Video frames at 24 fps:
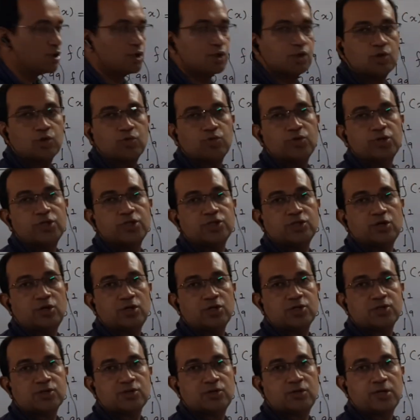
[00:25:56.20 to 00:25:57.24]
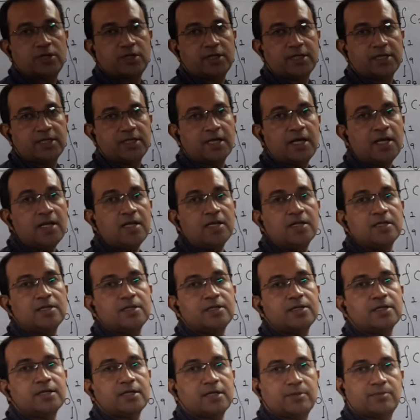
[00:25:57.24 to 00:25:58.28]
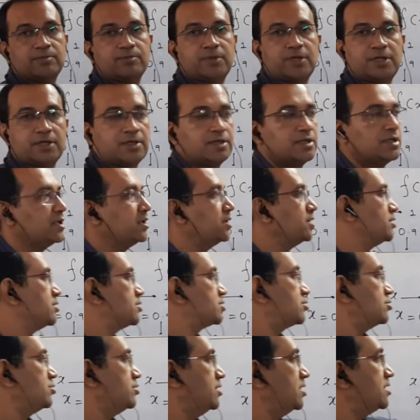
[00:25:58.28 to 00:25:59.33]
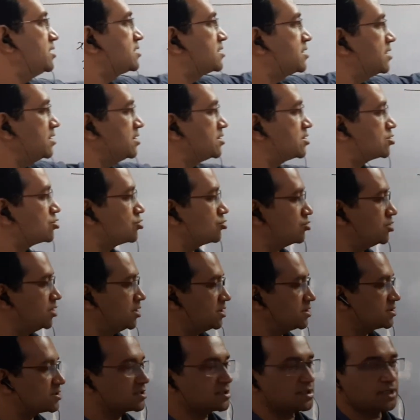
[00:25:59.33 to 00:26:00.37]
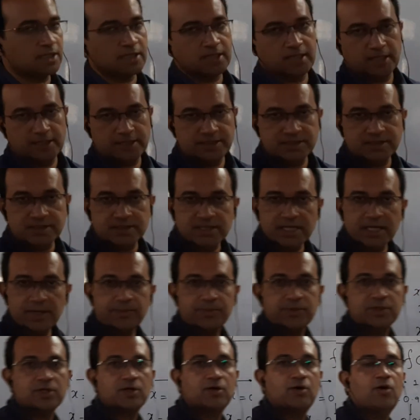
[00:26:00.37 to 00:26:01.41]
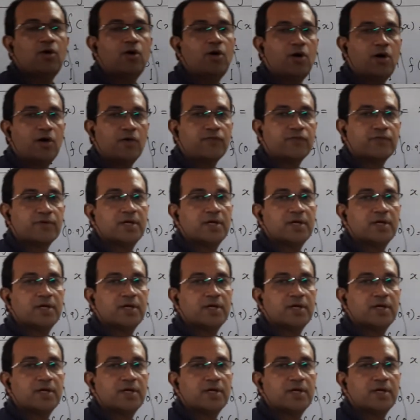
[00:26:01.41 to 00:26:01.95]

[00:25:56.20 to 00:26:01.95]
2 is also a real number. So this is, students, the concept of